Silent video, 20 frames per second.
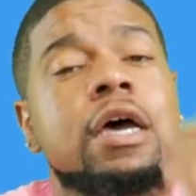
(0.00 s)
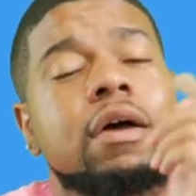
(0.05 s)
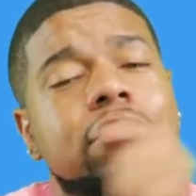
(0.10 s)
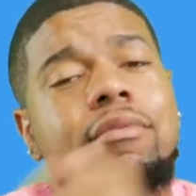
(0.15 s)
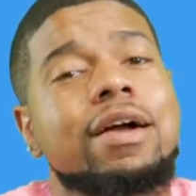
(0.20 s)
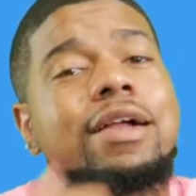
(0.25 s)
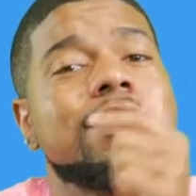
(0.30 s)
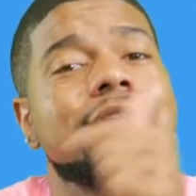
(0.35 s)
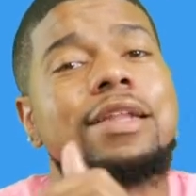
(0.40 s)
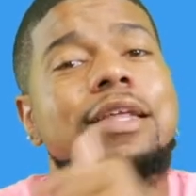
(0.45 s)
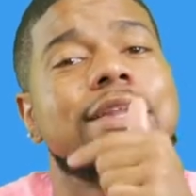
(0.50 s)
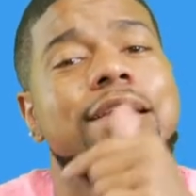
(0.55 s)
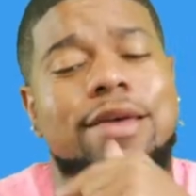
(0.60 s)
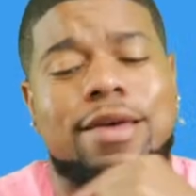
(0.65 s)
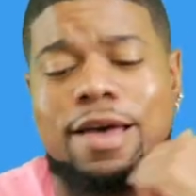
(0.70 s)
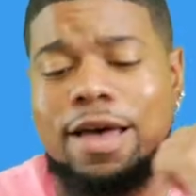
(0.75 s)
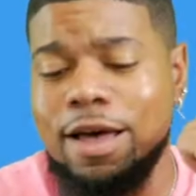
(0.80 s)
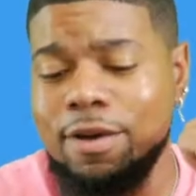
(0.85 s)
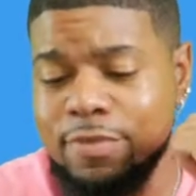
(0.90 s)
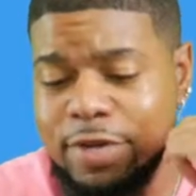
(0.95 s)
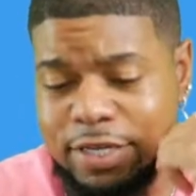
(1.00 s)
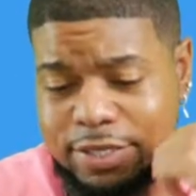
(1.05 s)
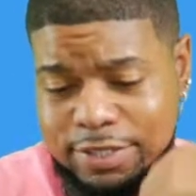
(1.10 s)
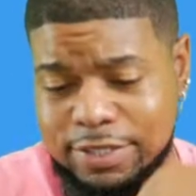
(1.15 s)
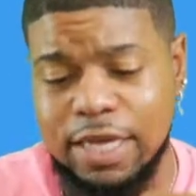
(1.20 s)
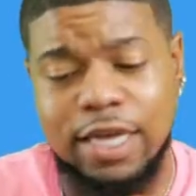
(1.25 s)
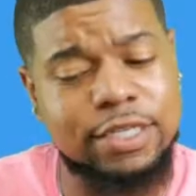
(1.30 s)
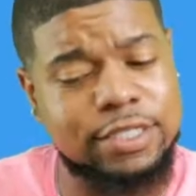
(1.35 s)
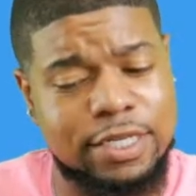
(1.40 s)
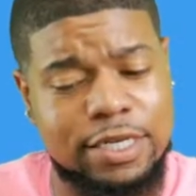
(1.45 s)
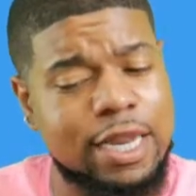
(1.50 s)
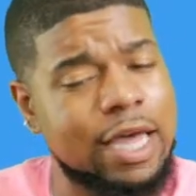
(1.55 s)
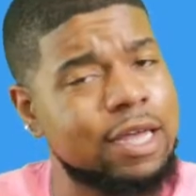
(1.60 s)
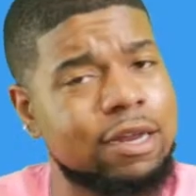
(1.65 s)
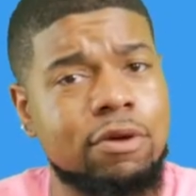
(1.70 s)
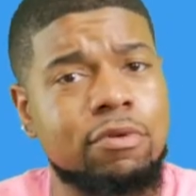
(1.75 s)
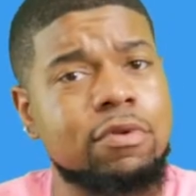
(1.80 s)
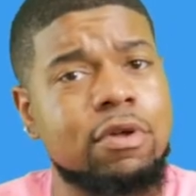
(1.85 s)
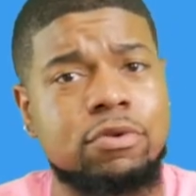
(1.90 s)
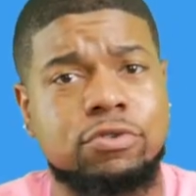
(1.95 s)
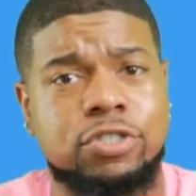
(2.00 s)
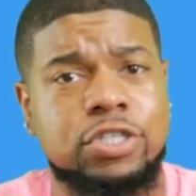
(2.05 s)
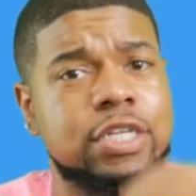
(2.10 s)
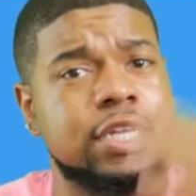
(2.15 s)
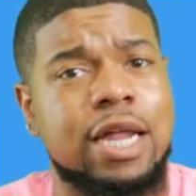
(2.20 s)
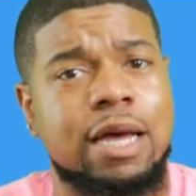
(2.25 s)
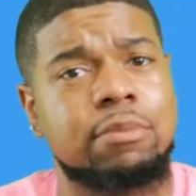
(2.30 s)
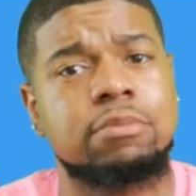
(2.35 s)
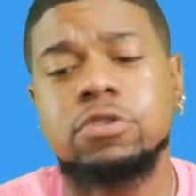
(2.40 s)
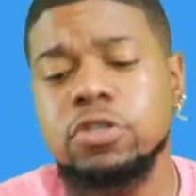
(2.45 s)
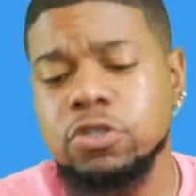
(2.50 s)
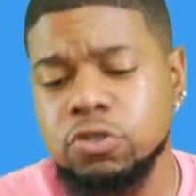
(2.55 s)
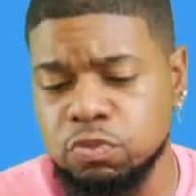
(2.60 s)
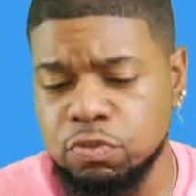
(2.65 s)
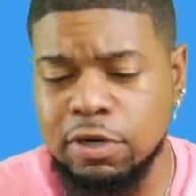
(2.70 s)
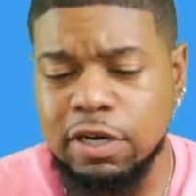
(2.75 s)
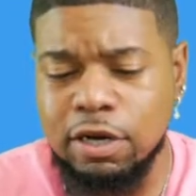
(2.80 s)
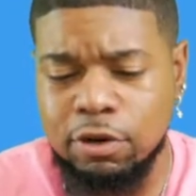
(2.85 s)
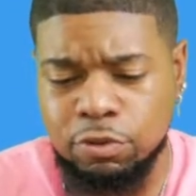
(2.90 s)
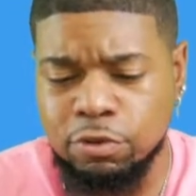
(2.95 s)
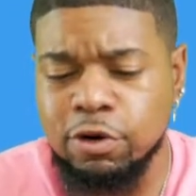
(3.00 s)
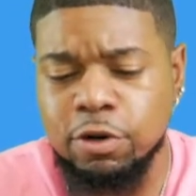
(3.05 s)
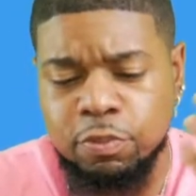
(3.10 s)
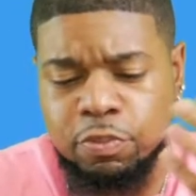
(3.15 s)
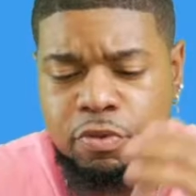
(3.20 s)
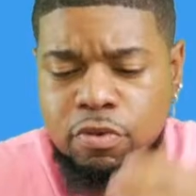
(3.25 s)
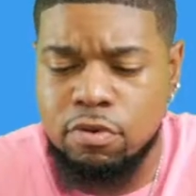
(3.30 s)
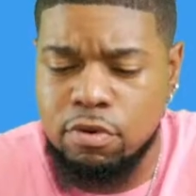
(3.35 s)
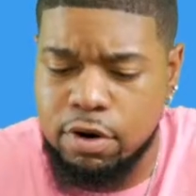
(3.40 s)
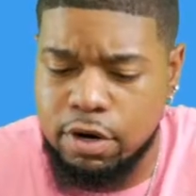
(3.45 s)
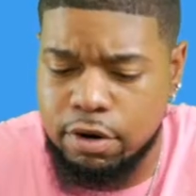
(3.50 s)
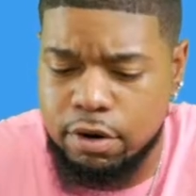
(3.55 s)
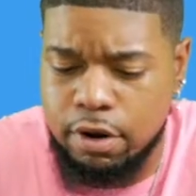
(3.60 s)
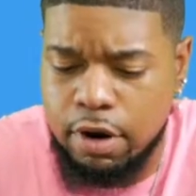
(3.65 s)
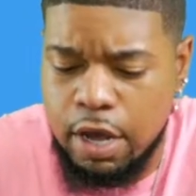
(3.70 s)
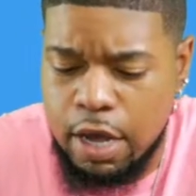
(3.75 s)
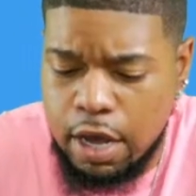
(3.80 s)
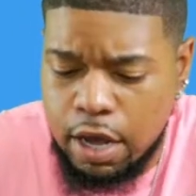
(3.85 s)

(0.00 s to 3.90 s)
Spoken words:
Write it in the comment section. I don't know shit. I'm just a reporter.